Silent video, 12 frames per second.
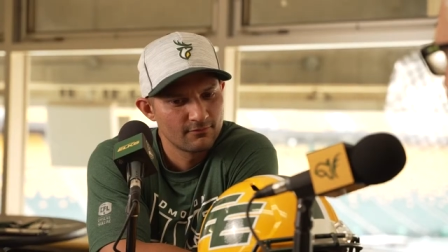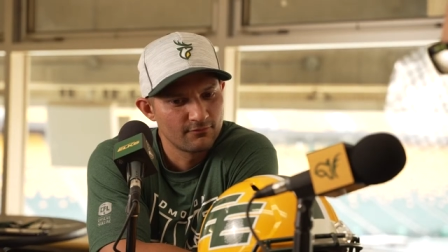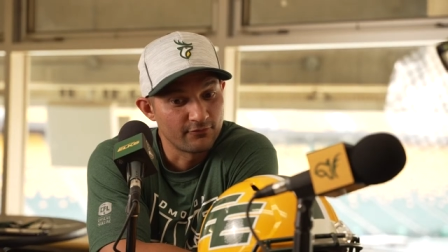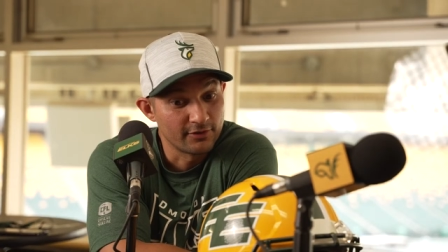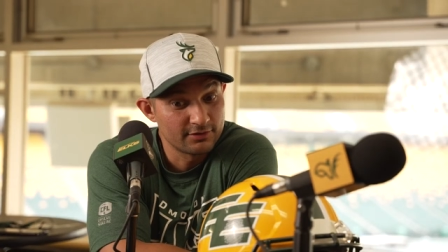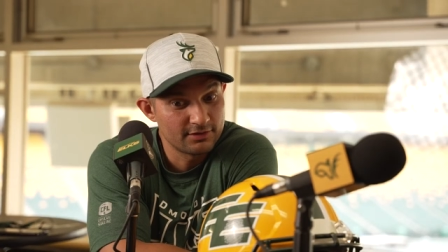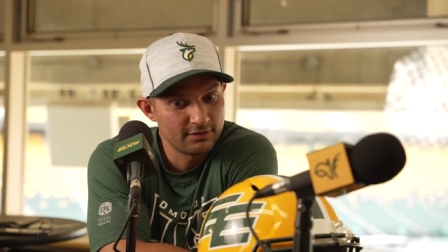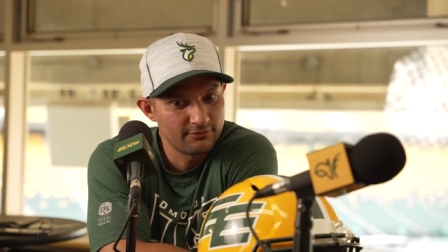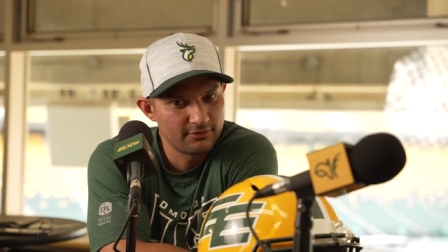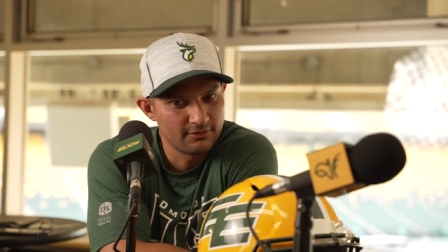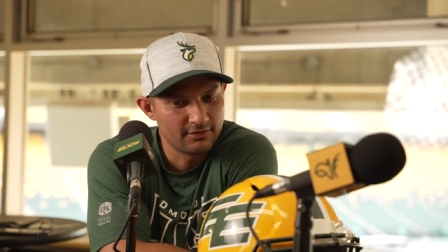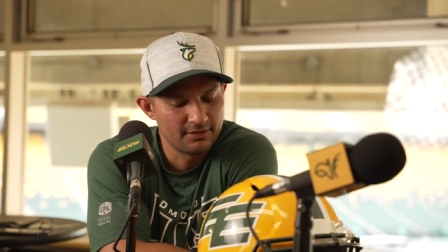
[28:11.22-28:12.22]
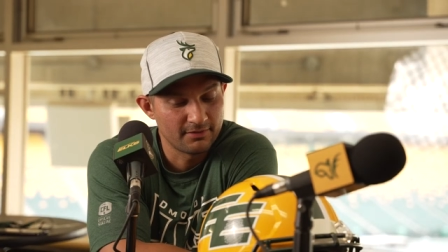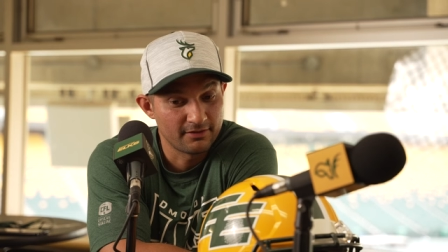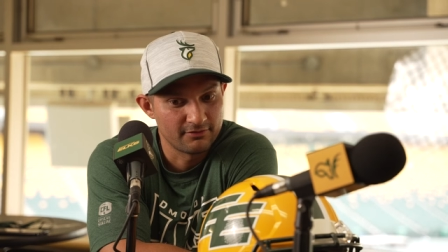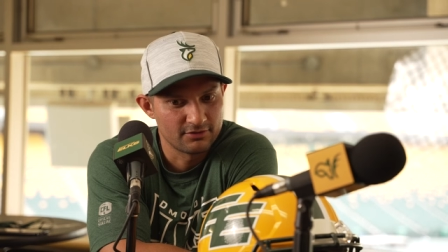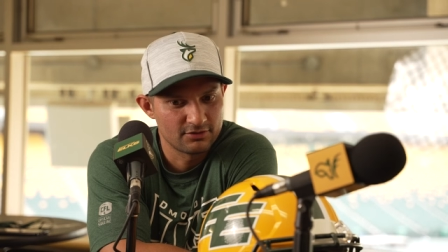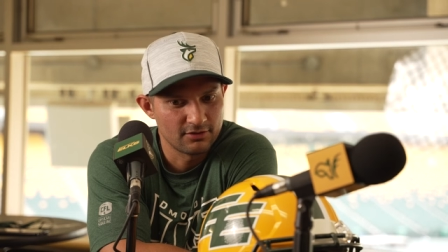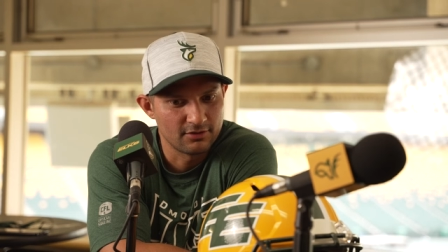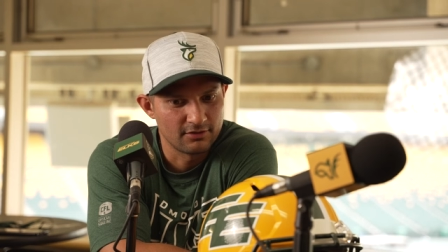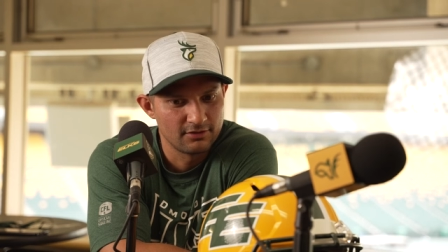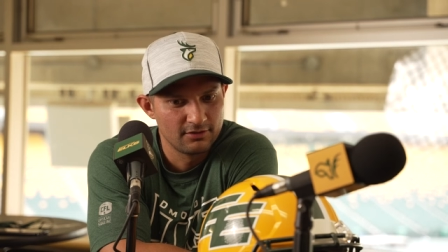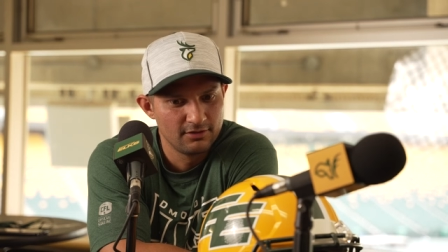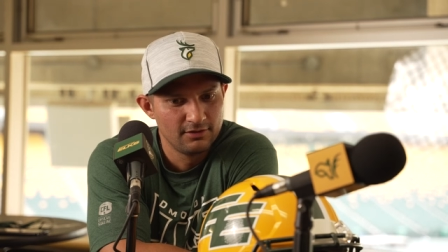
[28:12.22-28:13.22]
First CFL game I ever saw
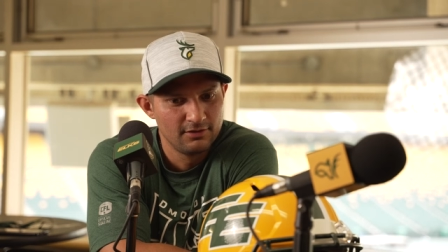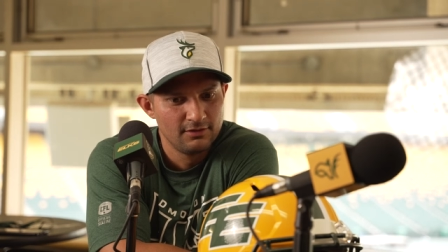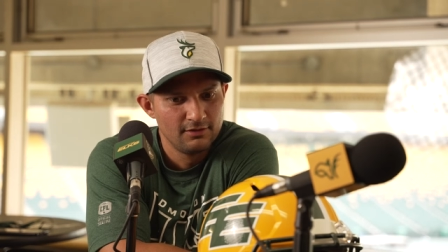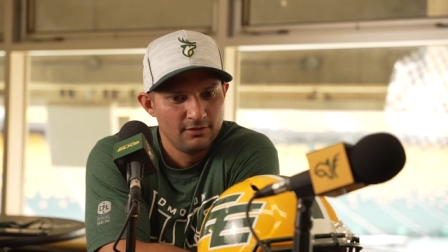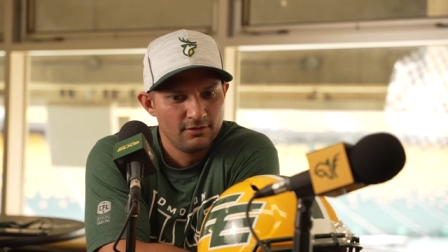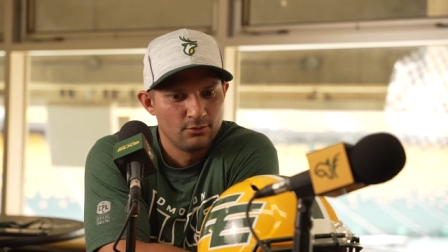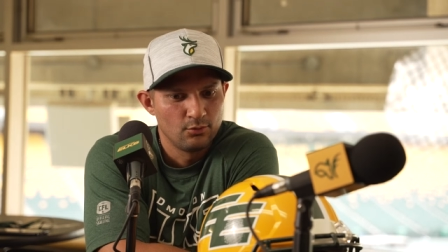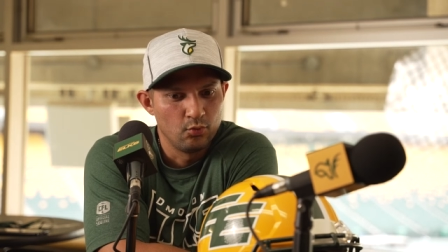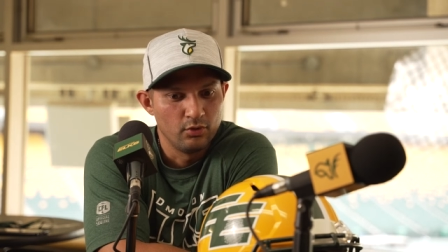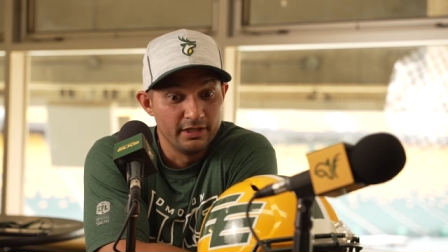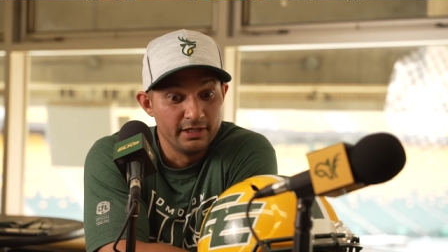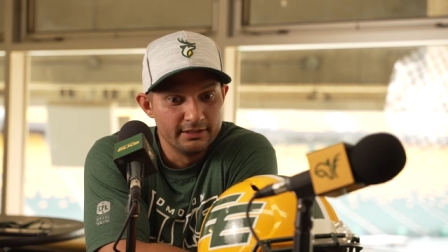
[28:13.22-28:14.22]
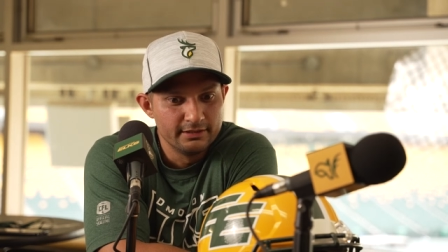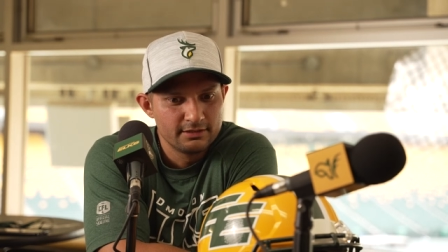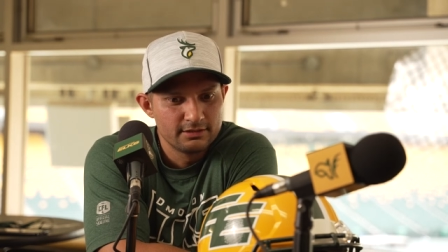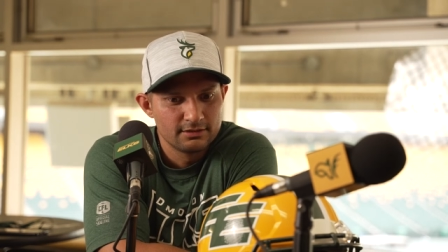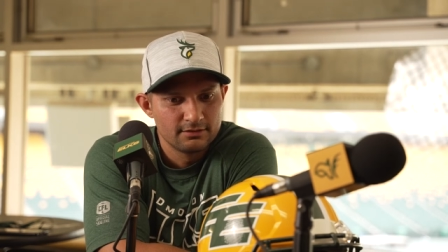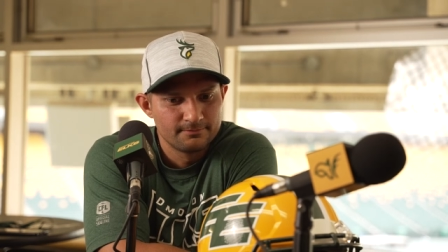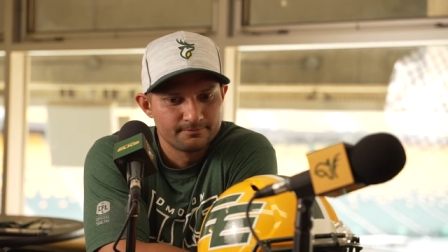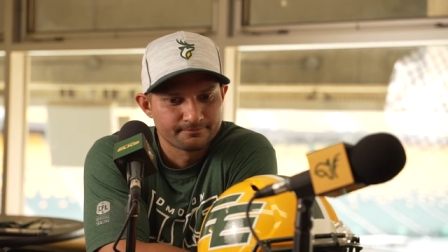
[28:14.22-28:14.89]
was